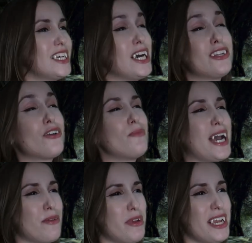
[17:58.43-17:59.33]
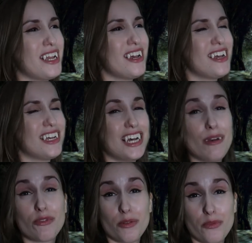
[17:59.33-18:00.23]
Don't mind me.
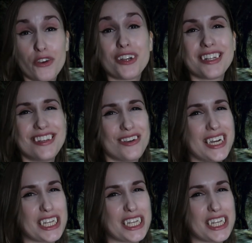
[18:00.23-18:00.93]
I'm subverting your